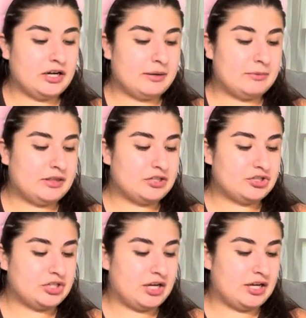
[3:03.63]
I'm in the
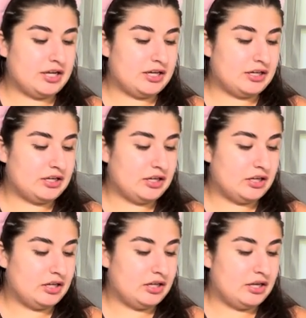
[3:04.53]
shade
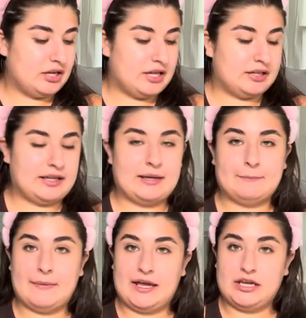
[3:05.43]
light
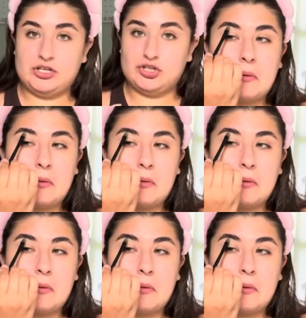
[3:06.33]
beige.